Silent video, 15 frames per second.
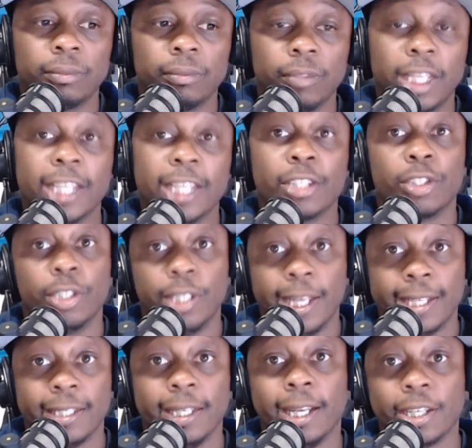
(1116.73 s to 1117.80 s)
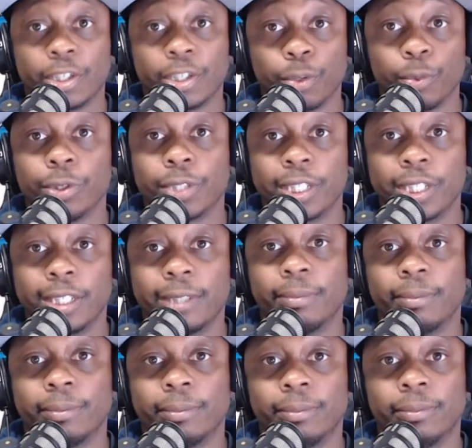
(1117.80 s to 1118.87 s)
That's a real
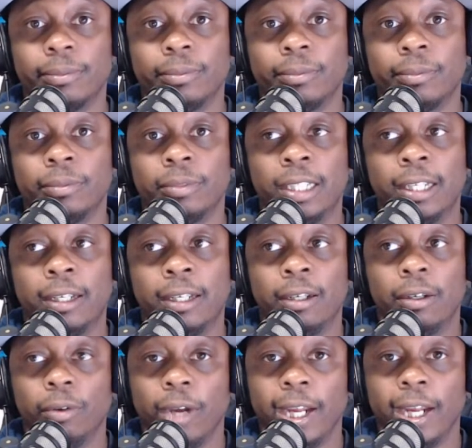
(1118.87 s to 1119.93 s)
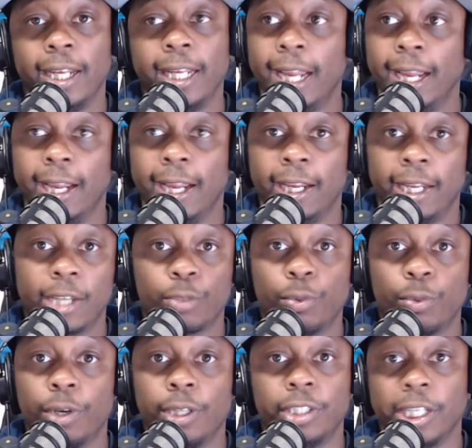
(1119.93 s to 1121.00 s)
team, right? And guess
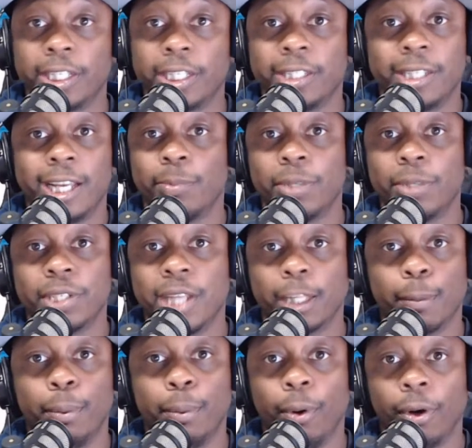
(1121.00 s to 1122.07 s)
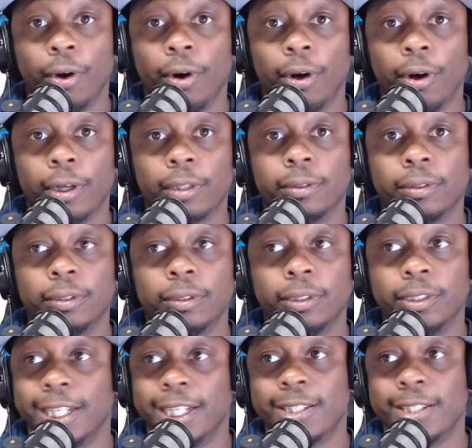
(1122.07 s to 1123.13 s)
what? Jason Tatum is not the point guard.
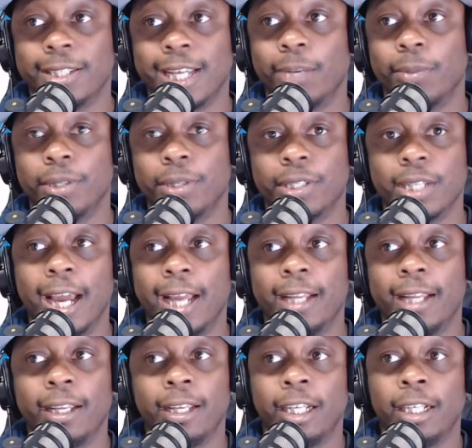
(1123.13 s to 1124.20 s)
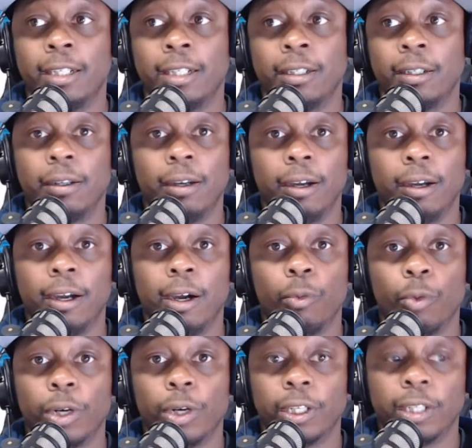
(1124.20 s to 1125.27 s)
Jason Tatum is not
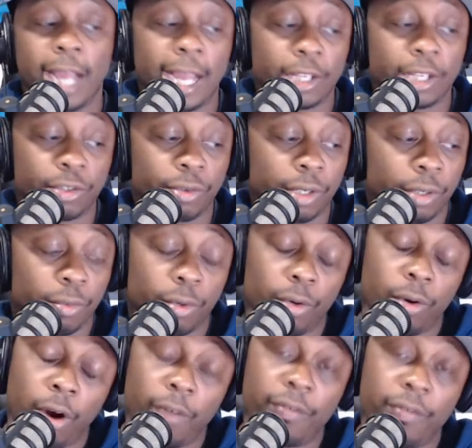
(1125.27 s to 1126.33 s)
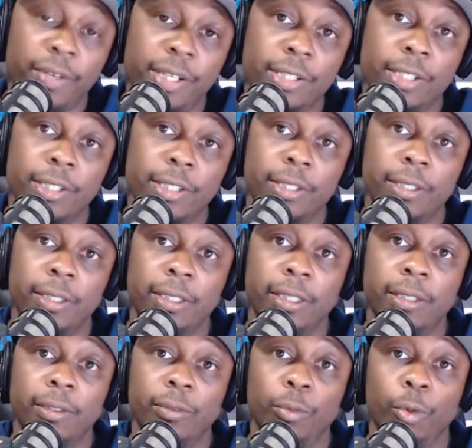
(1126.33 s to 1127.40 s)
running a high screen and roll offense
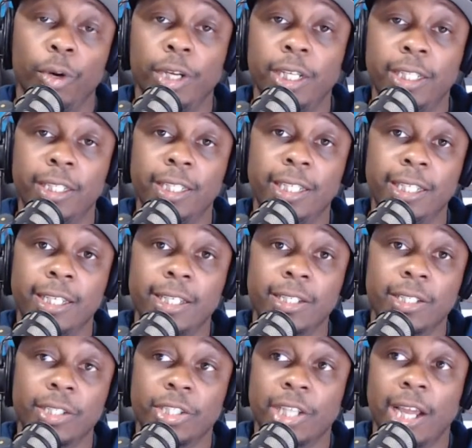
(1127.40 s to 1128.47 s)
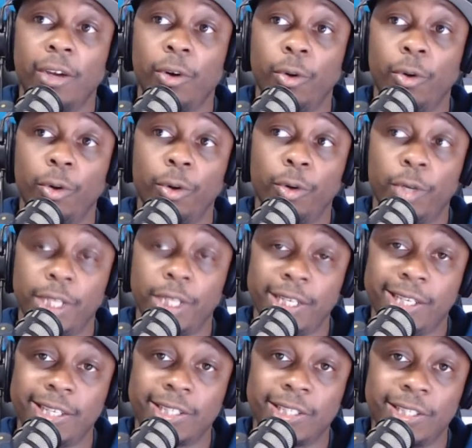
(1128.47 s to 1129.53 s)
where either he gets the shot or he
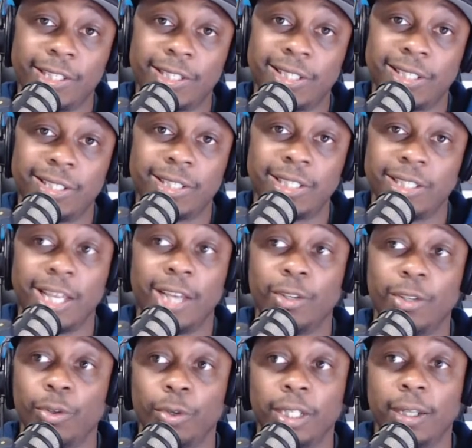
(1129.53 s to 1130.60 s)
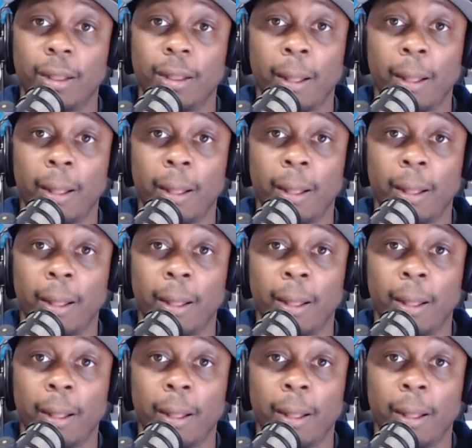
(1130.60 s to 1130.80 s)
gets the assist. He's not doing that.